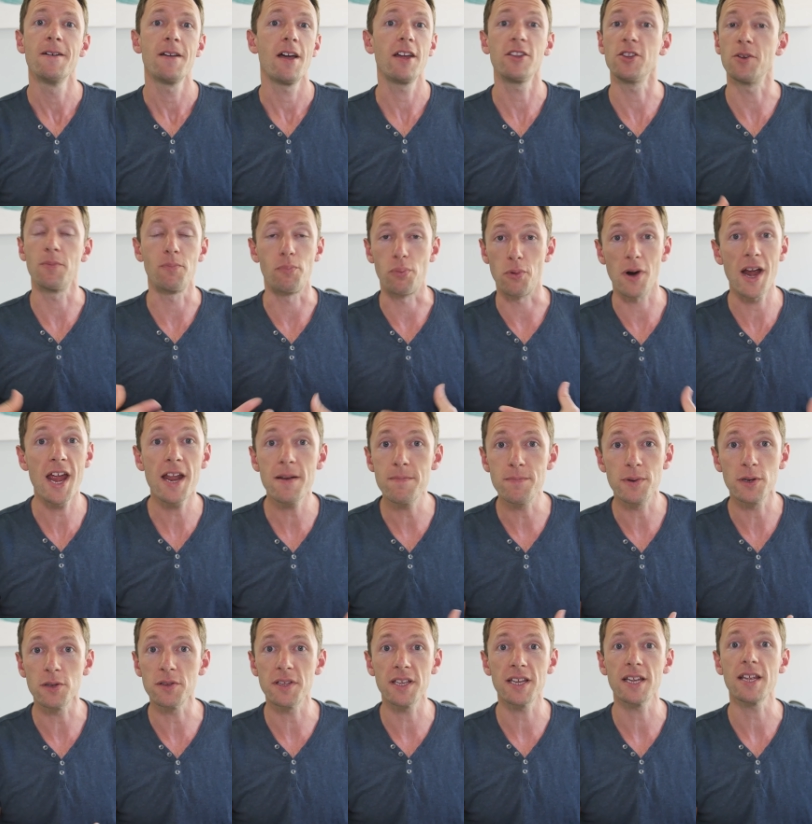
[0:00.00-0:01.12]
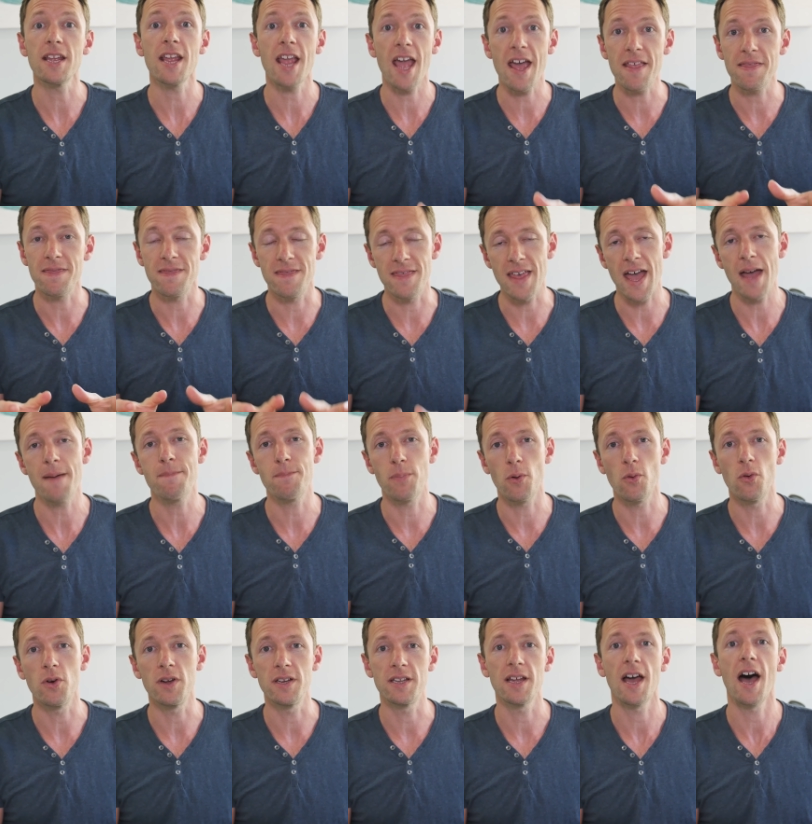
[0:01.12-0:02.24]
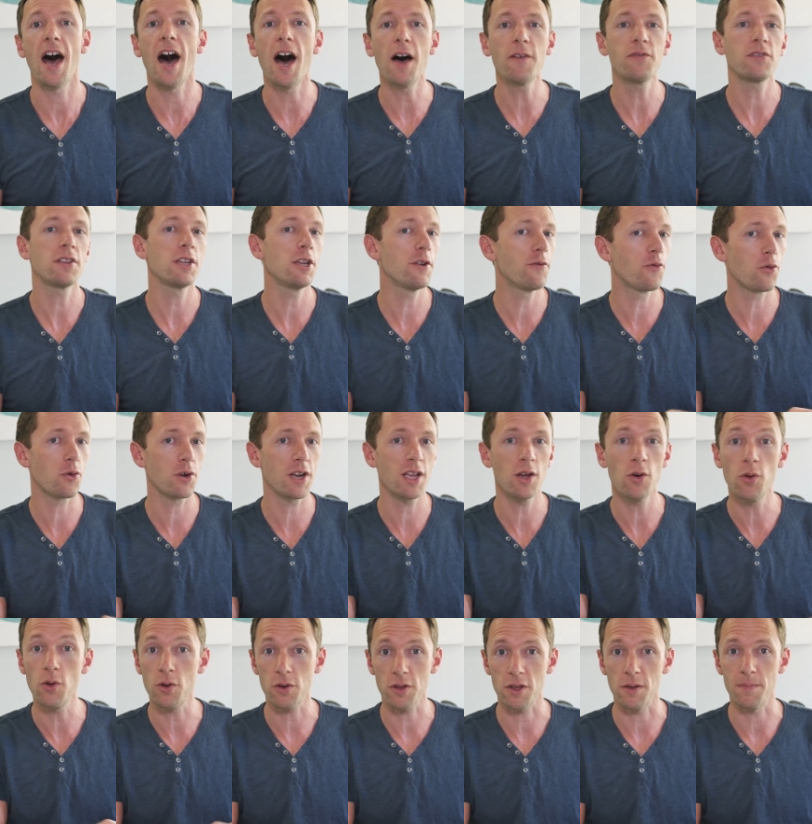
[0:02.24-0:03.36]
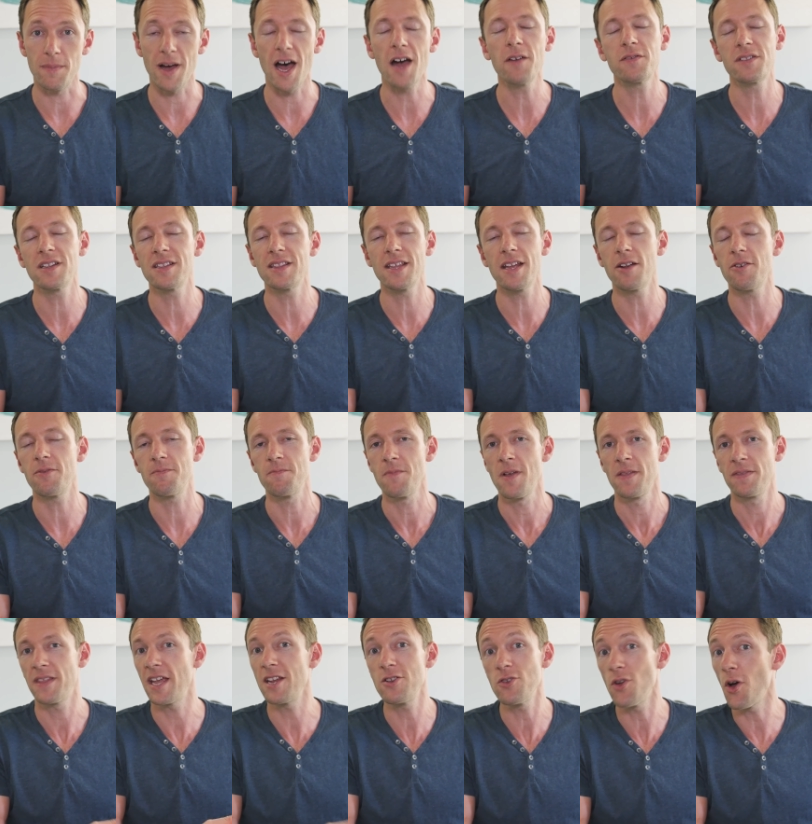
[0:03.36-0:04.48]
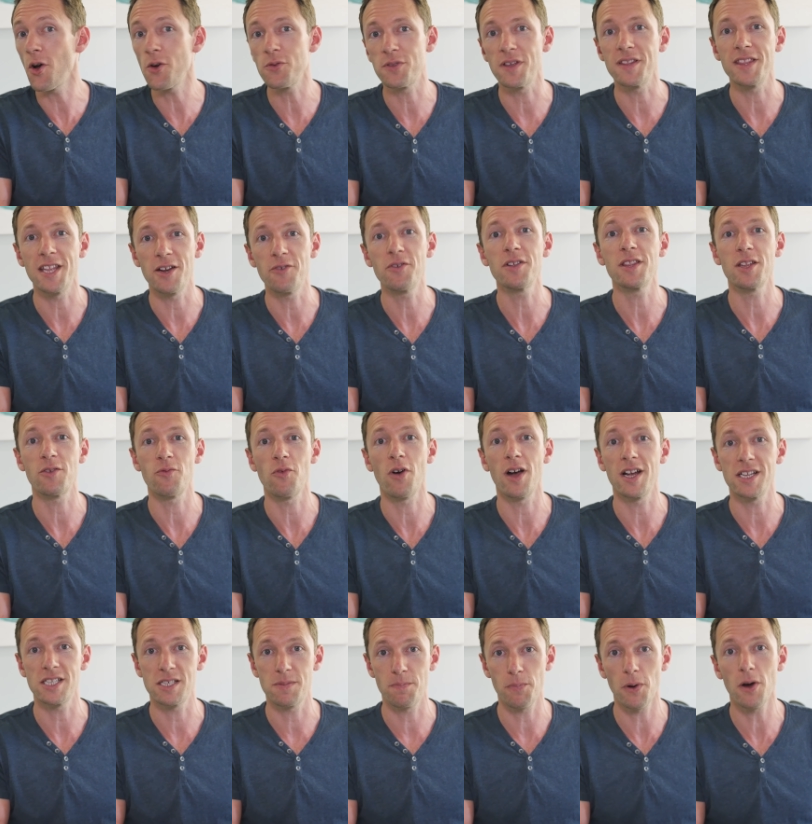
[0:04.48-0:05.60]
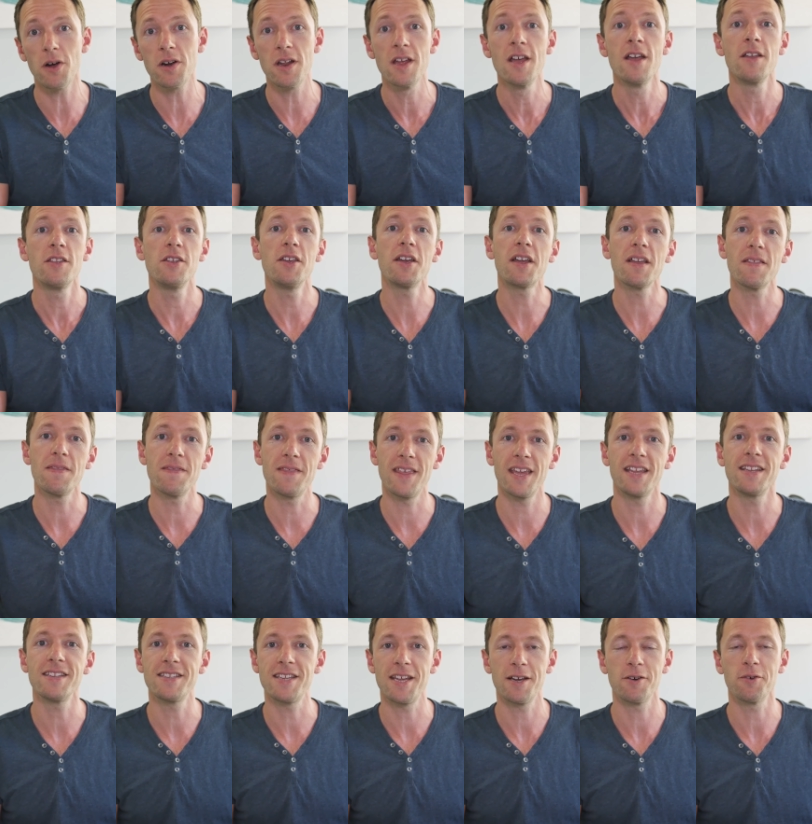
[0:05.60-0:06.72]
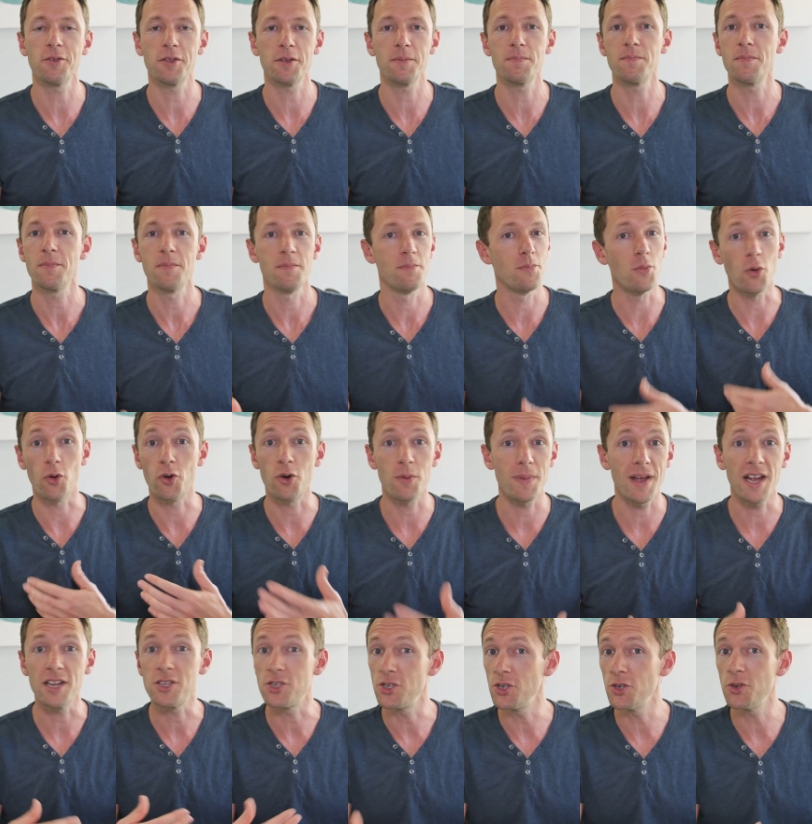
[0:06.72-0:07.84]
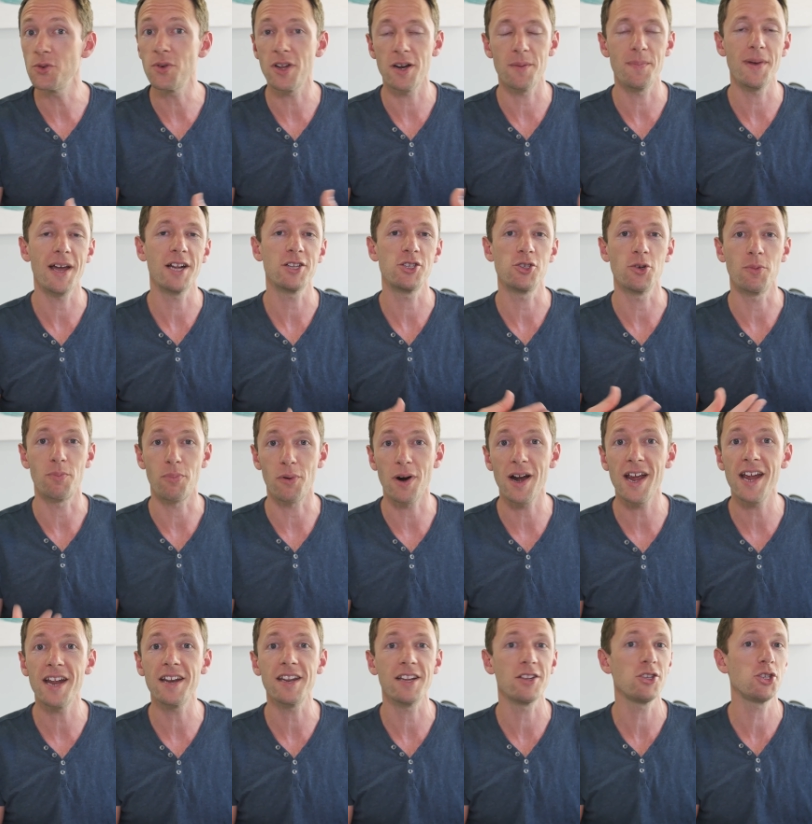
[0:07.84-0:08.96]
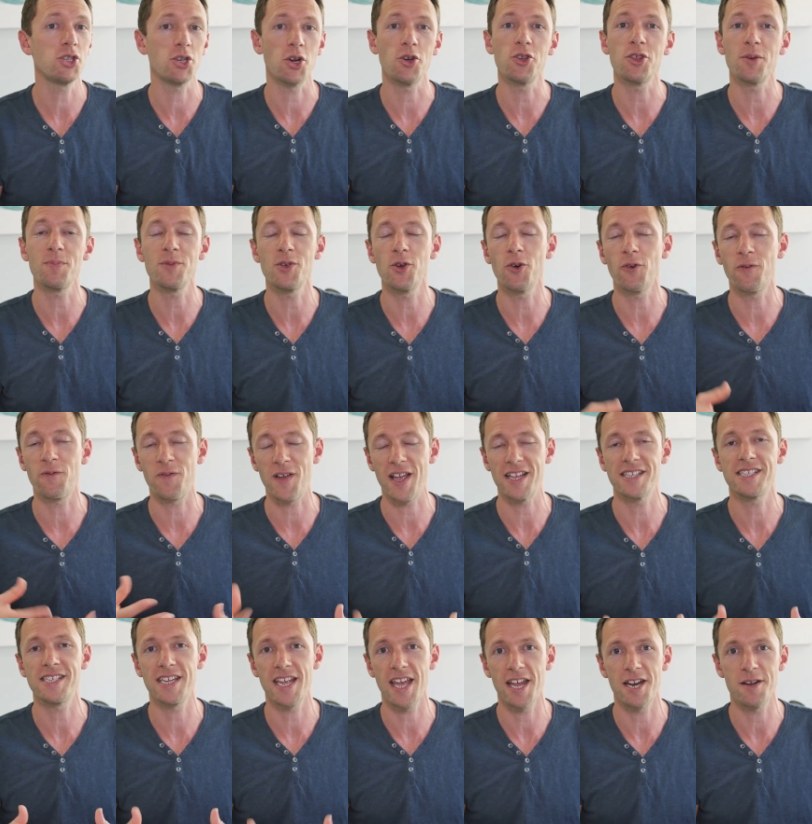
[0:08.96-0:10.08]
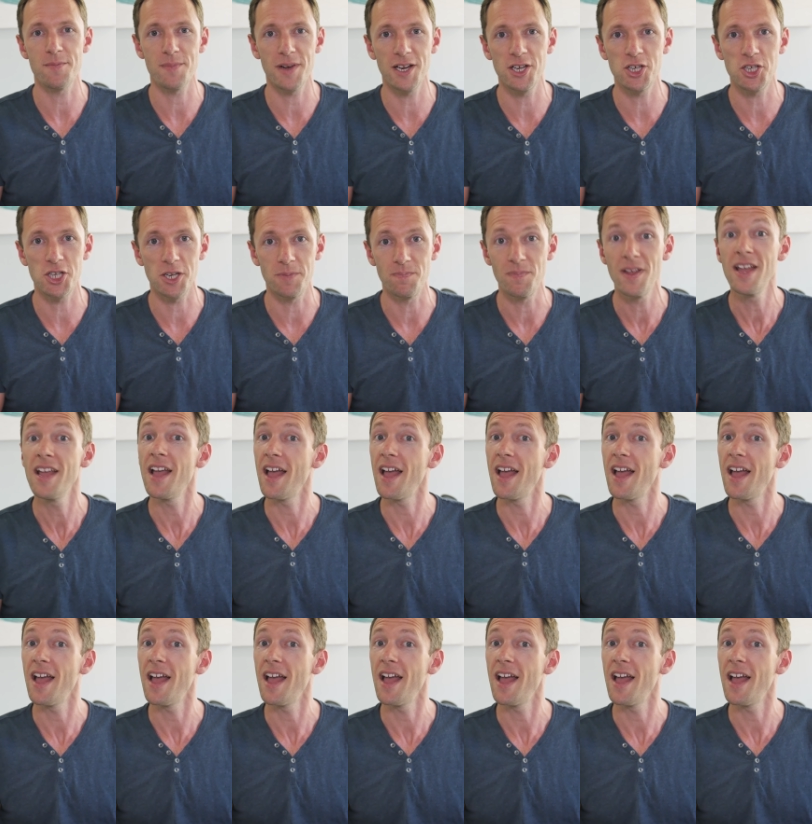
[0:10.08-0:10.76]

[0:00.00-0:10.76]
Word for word: and your brand building at that point, after you've already hooked them, after they're, they know that they're in the right spot, you can then tell them more about you and about your brand and show them your fancy animation.